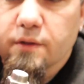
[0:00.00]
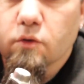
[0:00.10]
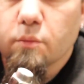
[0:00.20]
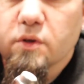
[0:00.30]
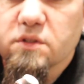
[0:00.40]

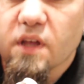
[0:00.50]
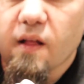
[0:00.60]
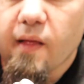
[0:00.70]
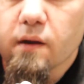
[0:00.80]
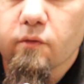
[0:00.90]
you abuse the
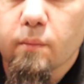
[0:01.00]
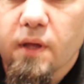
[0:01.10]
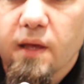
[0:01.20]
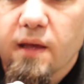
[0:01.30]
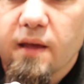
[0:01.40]
hell out of them.
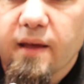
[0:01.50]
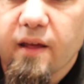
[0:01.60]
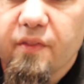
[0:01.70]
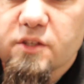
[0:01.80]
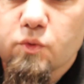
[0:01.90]

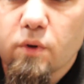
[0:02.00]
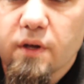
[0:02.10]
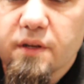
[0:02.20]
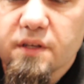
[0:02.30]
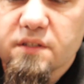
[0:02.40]
And this
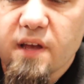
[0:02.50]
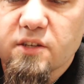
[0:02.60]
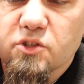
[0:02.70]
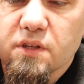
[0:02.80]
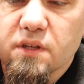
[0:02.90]
one is
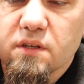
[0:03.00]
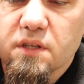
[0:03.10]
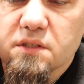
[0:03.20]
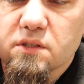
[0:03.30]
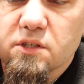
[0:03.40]
actually in
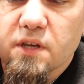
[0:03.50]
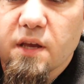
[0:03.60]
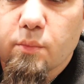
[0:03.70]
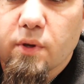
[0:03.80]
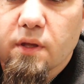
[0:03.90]
decent
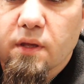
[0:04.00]
shape.